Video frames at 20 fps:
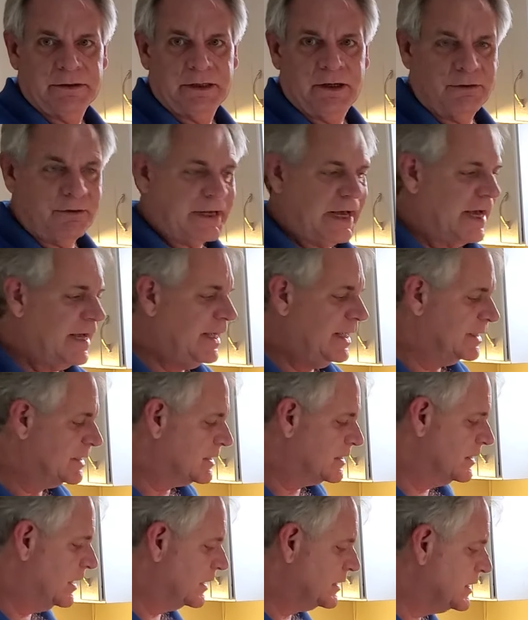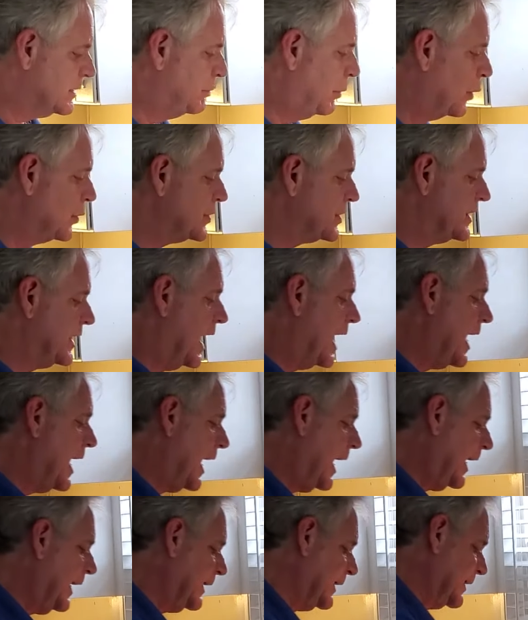Okay? It's not supposed to
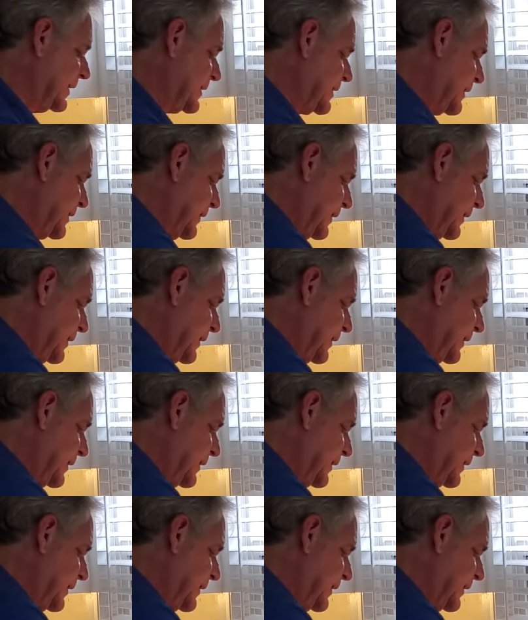hide it.